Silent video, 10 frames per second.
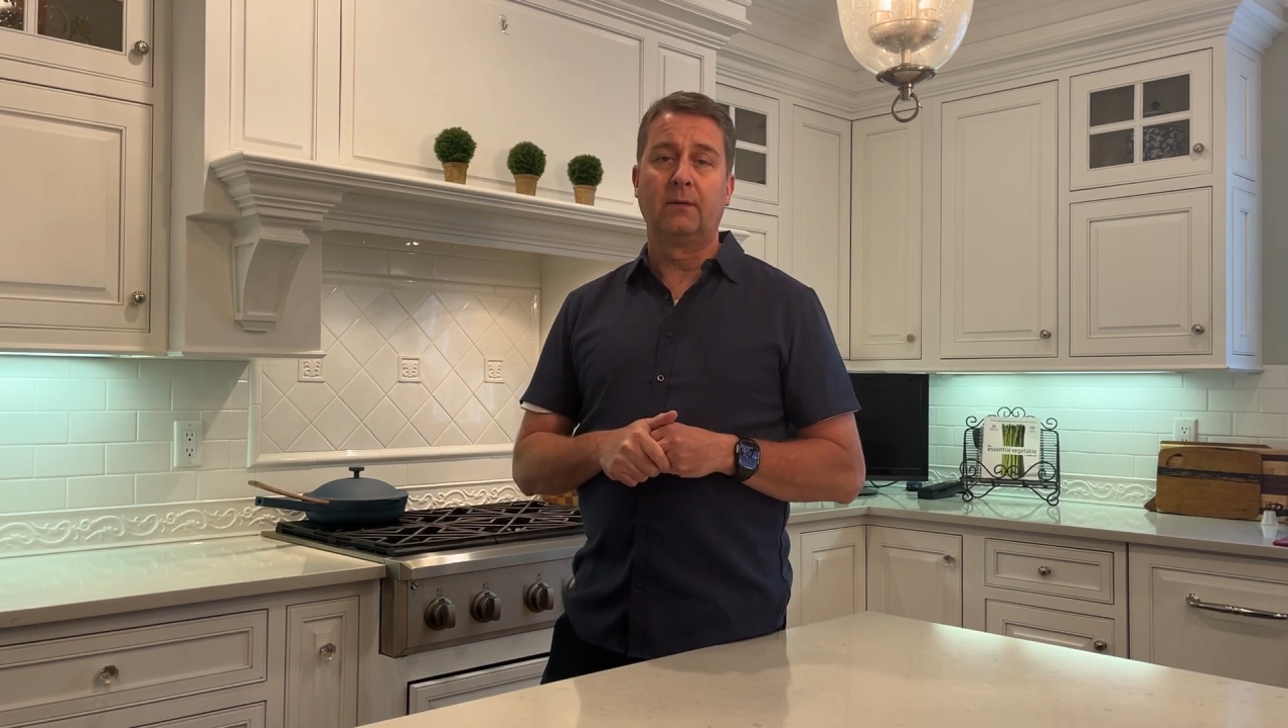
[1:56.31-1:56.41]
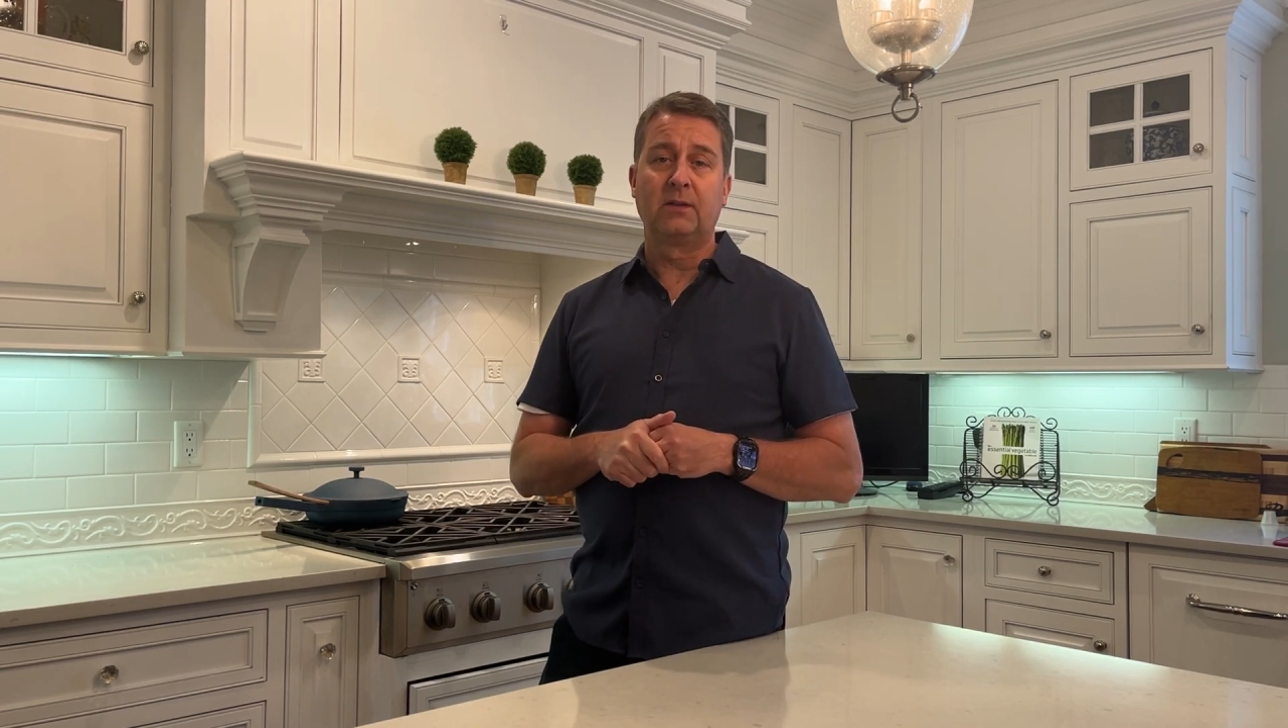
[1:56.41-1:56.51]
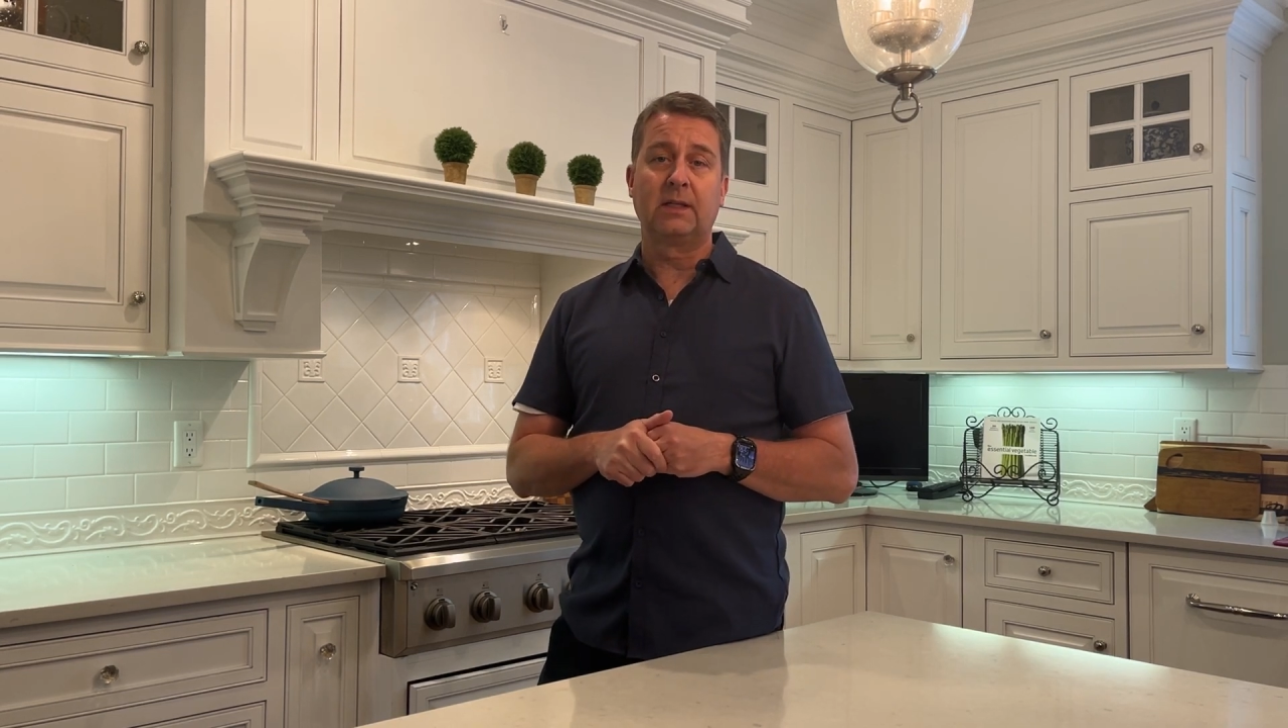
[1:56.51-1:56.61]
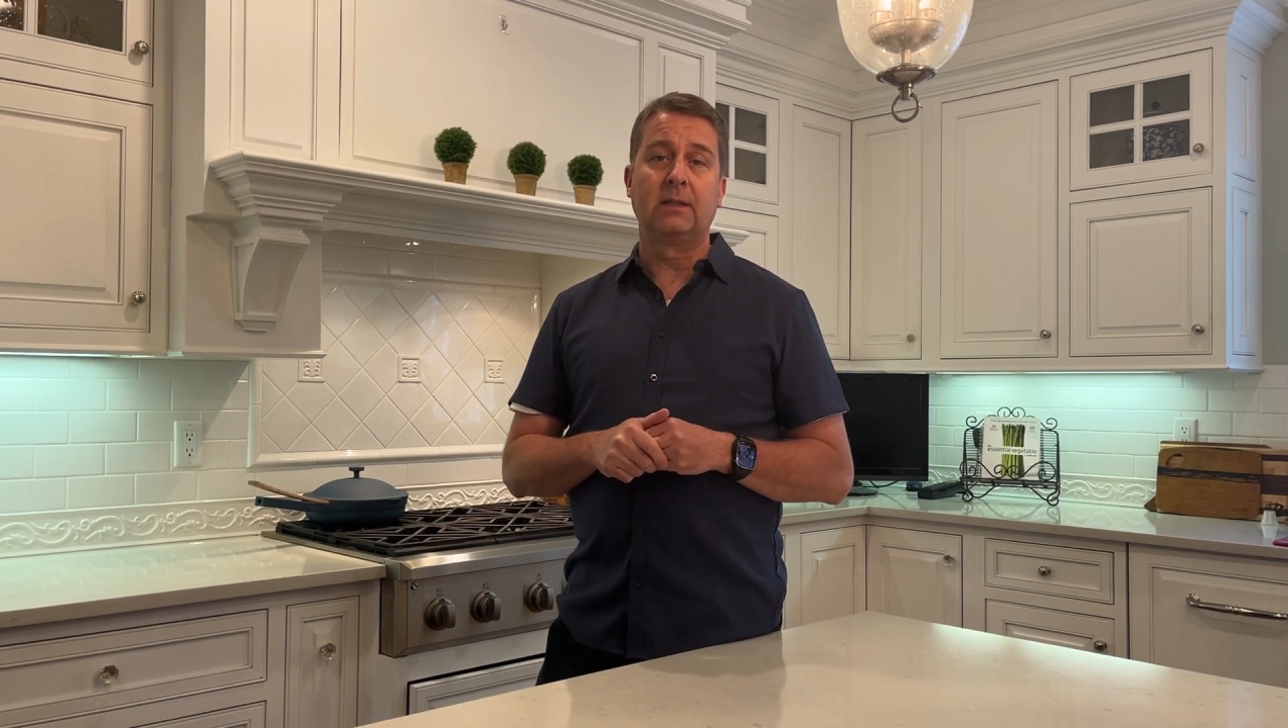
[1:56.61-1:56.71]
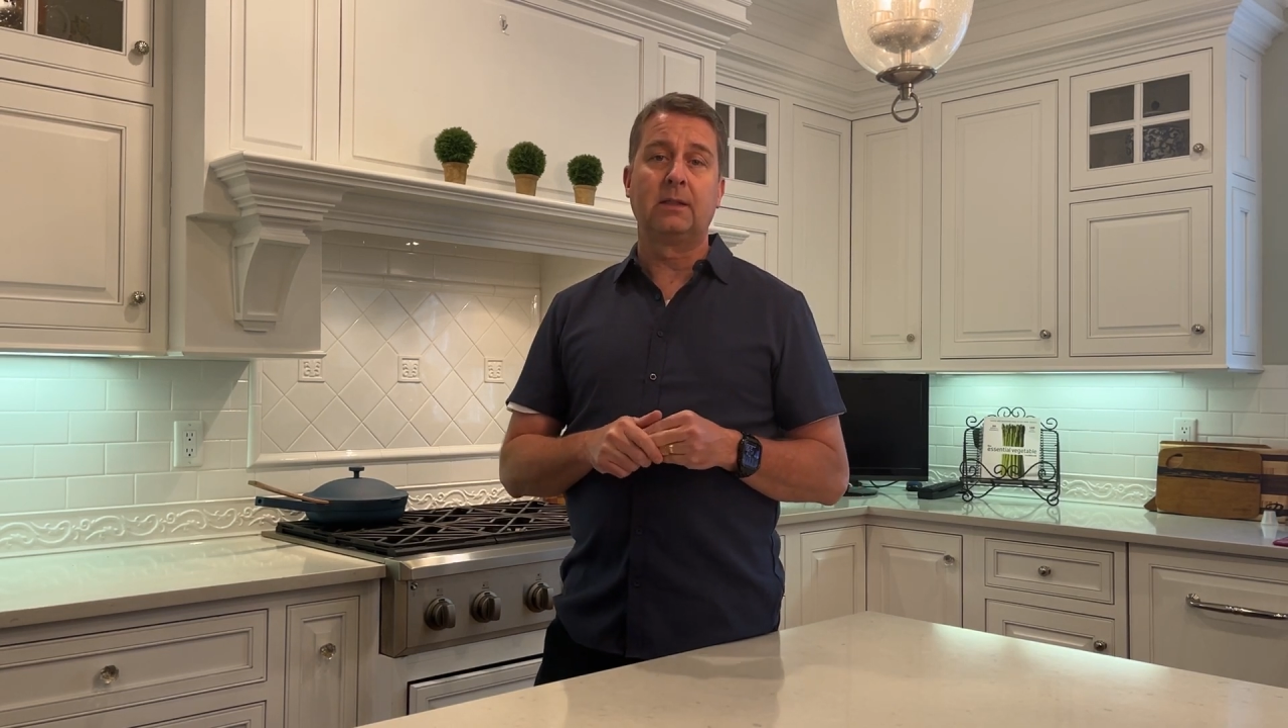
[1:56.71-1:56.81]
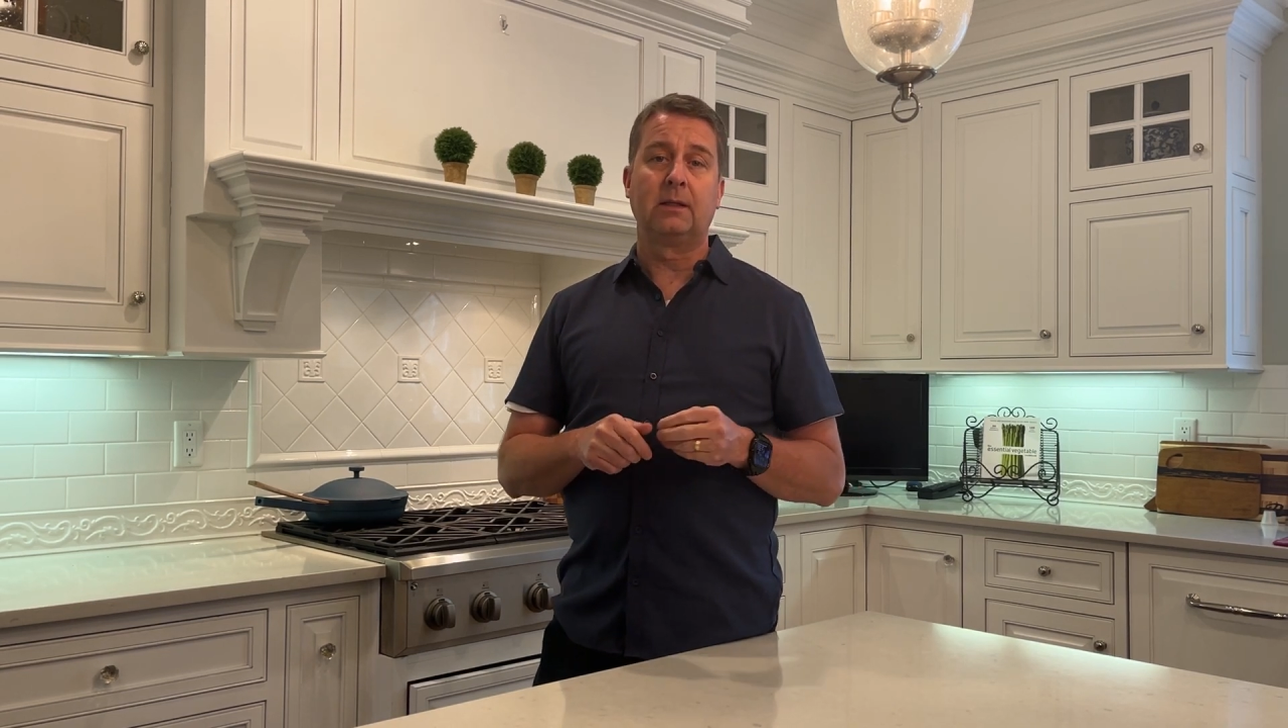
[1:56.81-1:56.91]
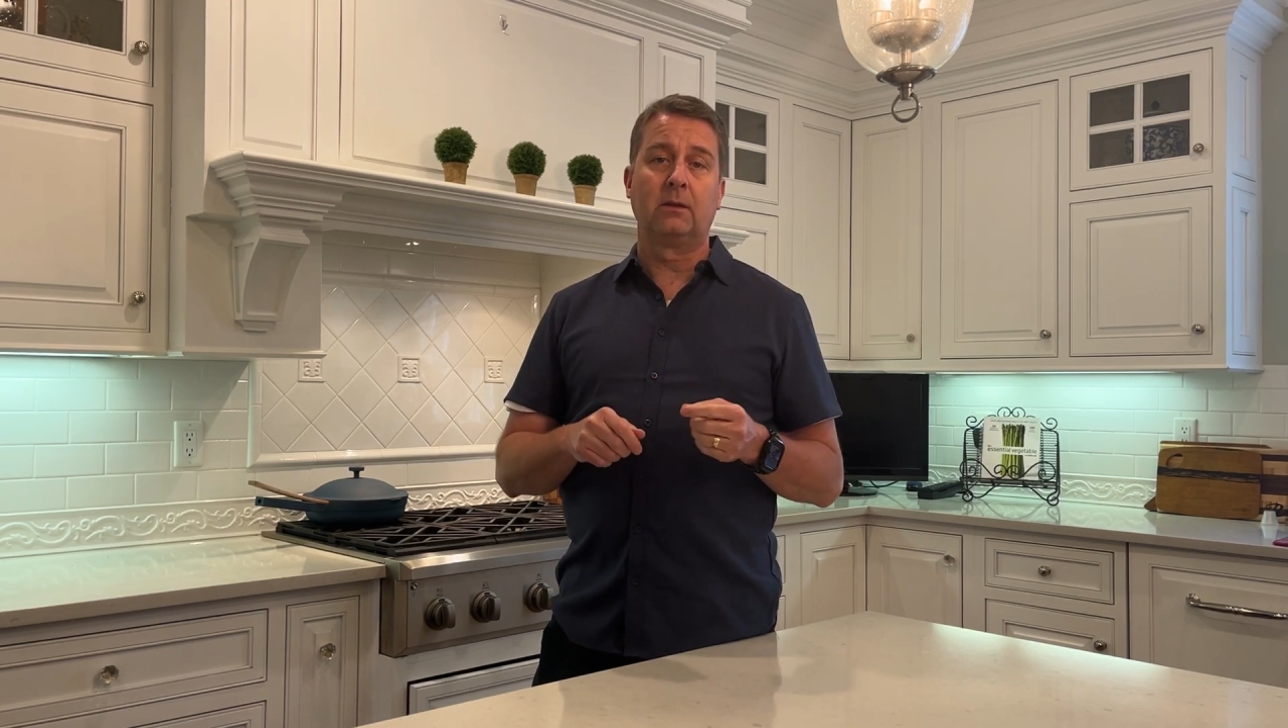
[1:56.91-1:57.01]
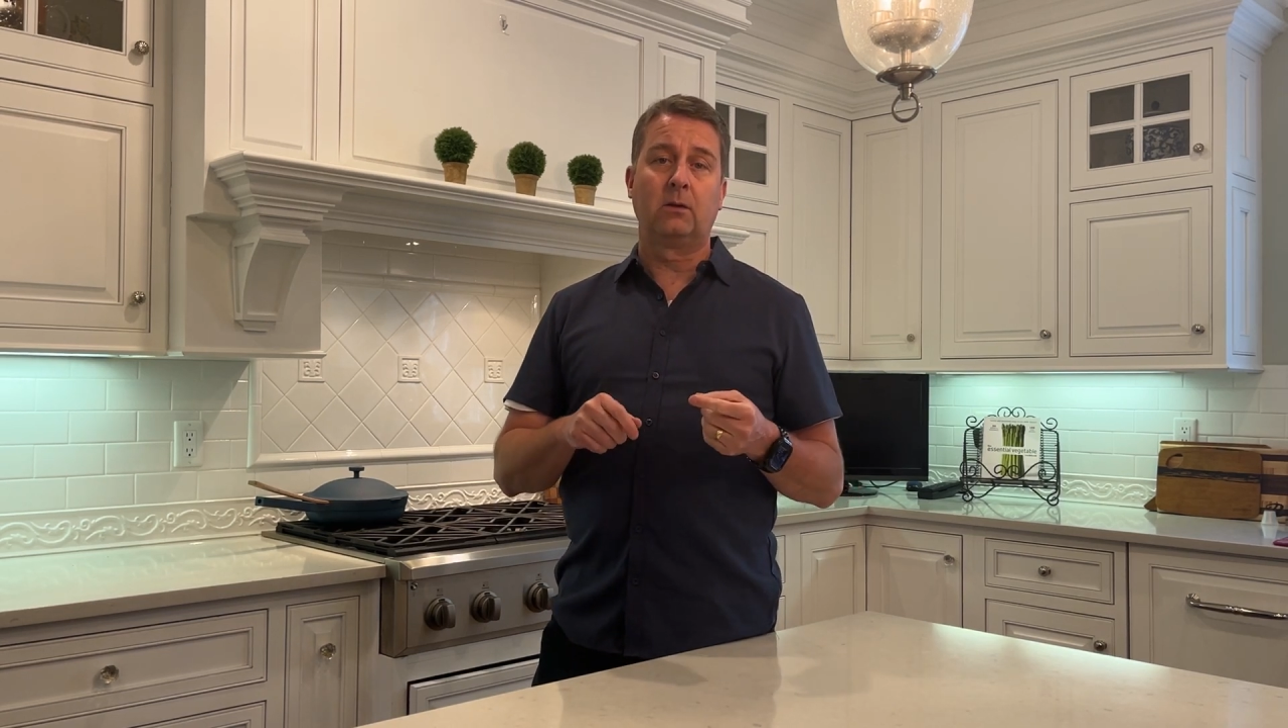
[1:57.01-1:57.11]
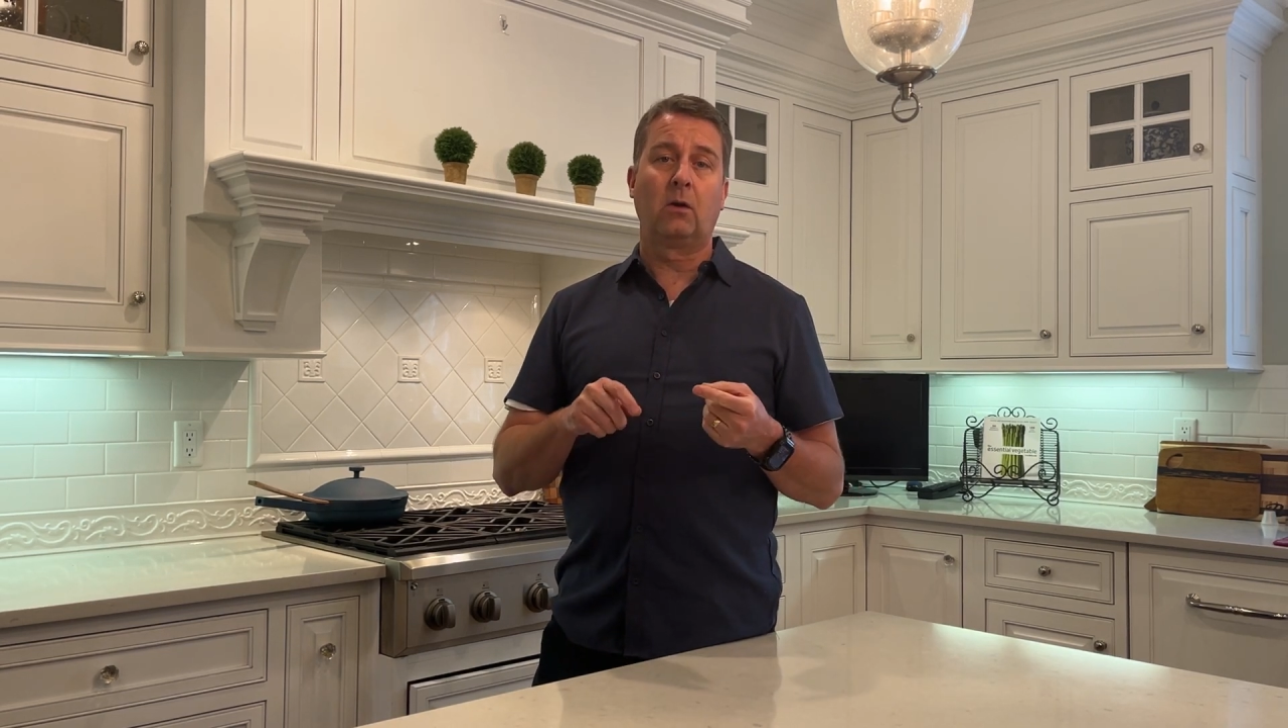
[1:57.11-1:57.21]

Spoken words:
sent in